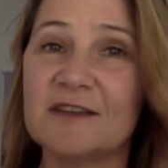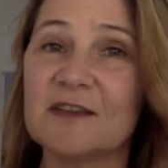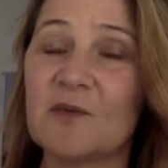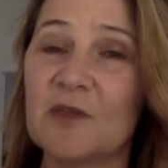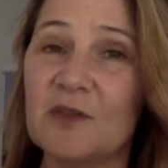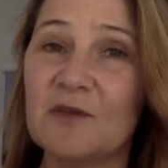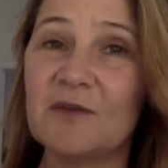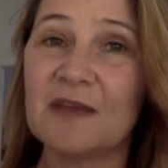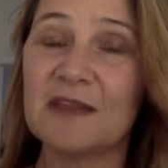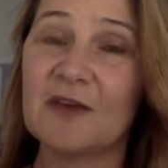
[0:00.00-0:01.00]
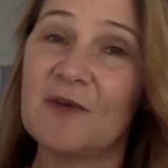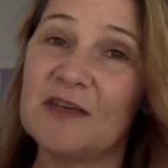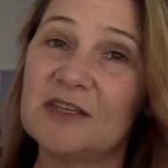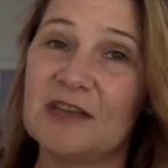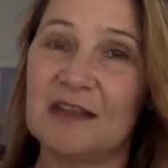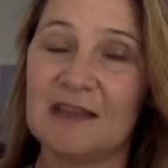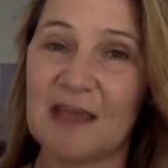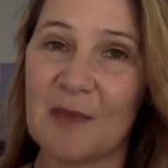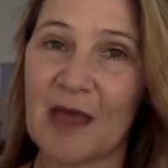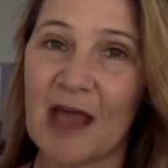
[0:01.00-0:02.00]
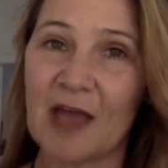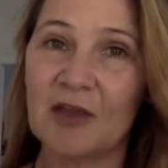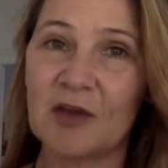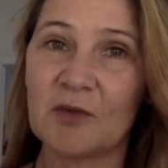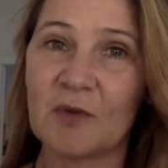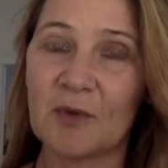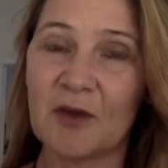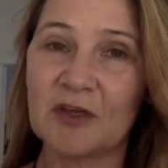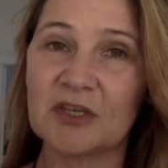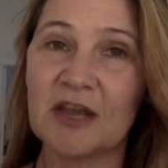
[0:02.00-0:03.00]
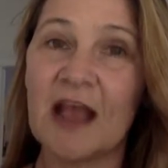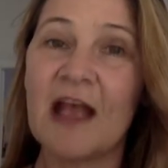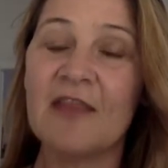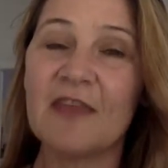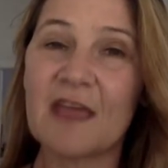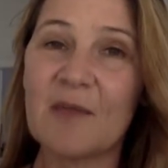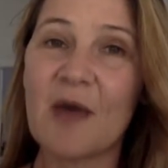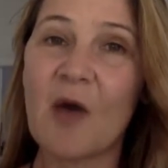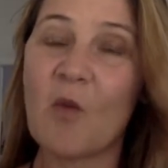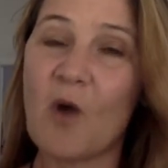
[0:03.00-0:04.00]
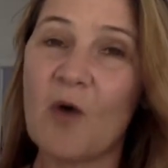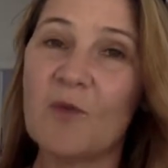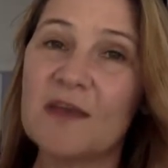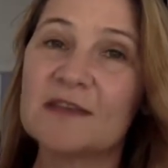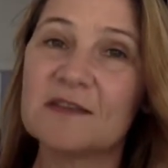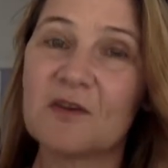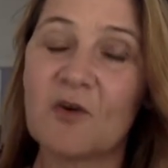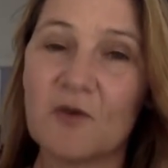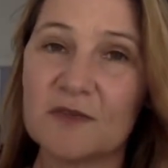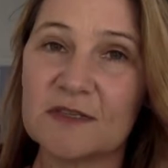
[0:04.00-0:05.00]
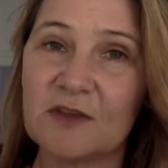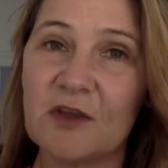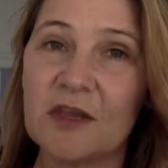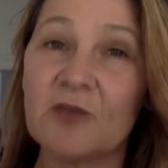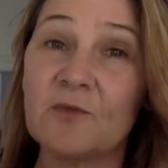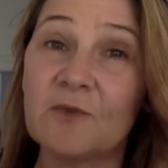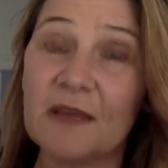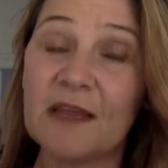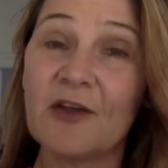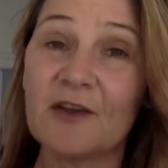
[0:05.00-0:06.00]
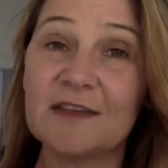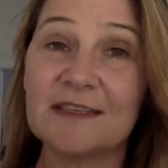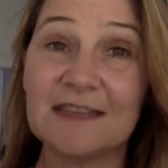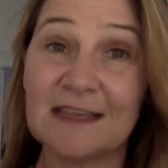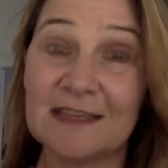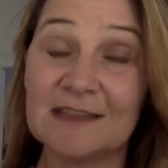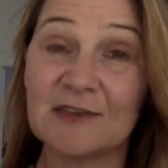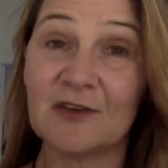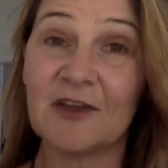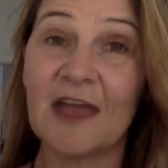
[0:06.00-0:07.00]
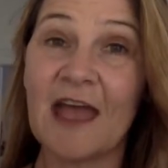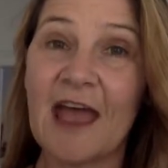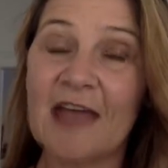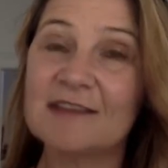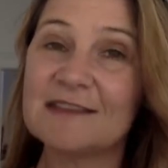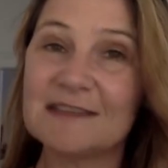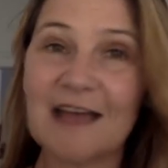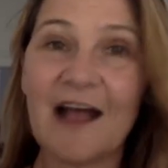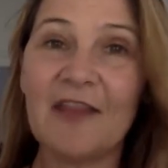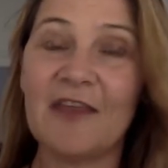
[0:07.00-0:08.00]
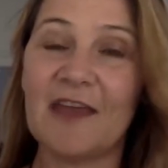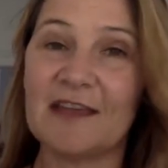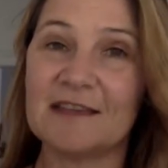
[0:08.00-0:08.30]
So when you read the question and think about how you're going to approach it, think about what weeks of the course learning you're really going to dig into and start there.